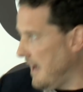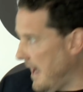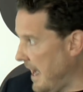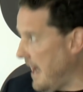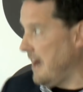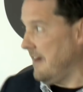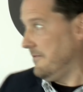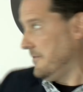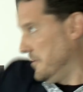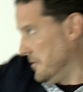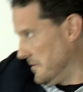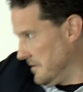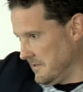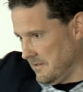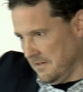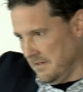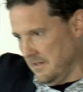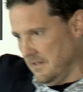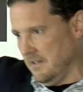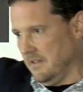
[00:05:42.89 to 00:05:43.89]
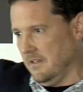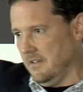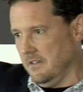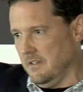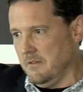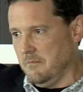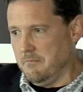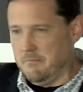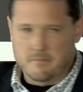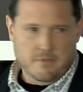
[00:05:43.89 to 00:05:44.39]
after
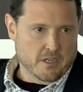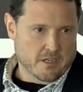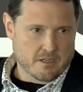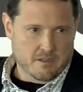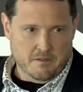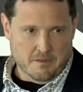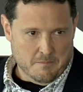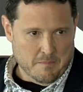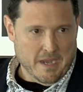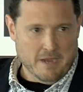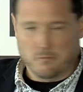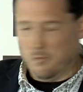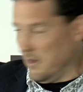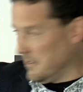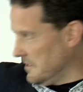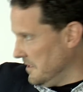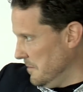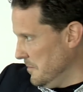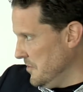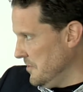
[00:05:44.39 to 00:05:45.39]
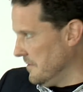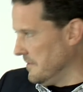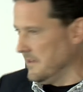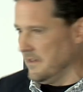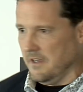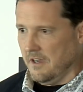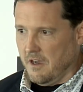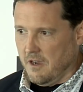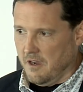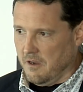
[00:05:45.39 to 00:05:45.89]
a man walked on the moon.